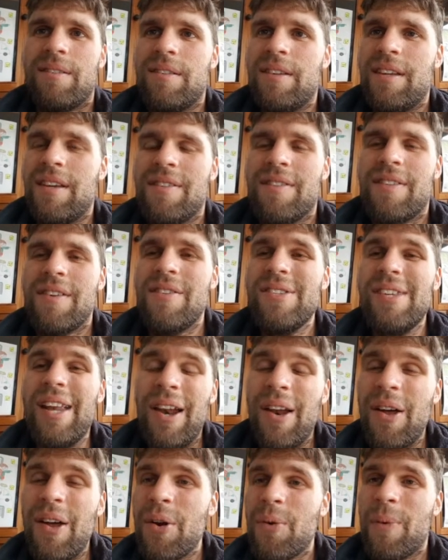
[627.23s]
There, there's a
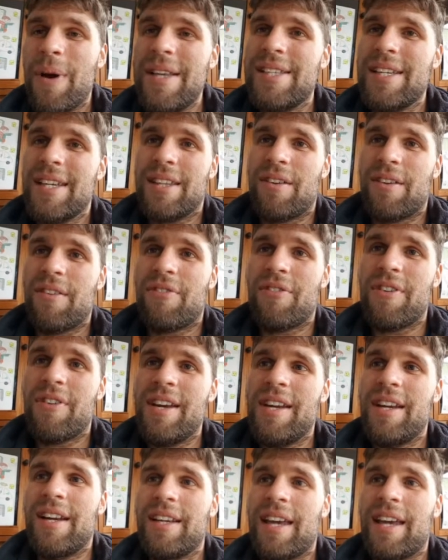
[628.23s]
lot of ways to get the free